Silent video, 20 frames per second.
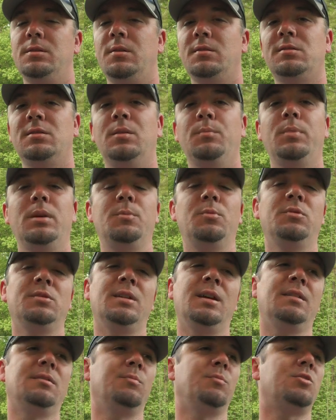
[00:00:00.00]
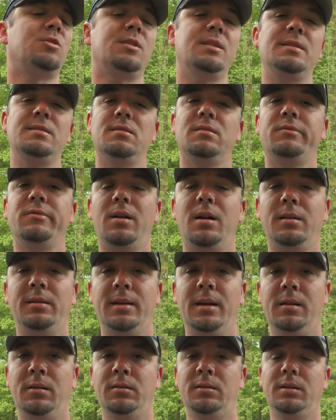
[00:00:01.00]
You know, some people's got some trees that's
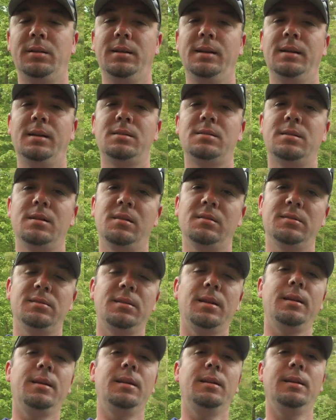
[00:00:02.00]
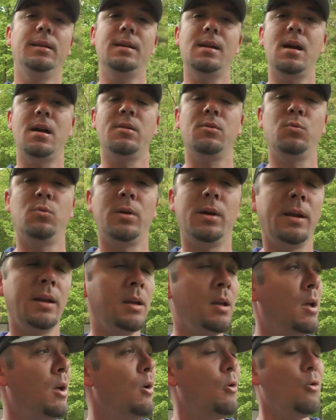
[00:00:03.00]
falling down on their deer trails that they need to get out of the
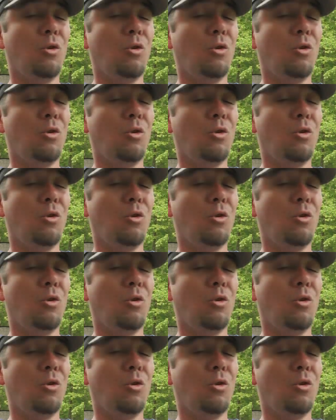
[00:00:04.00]
way.